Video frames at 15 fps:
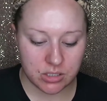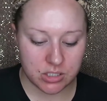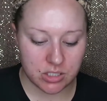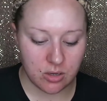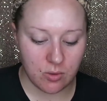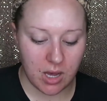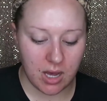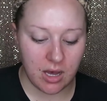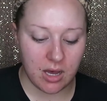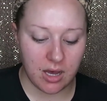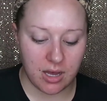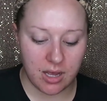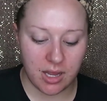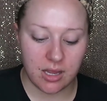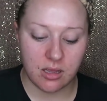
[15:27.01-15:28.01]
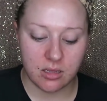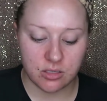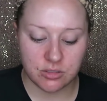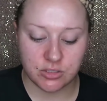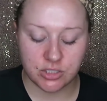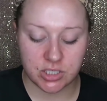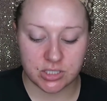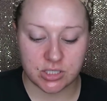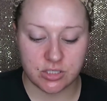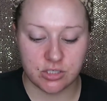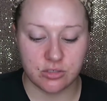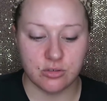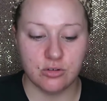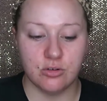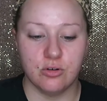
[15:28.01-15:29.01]
So I just
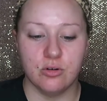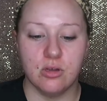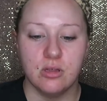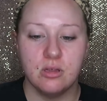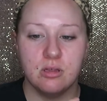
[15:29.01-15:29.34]
do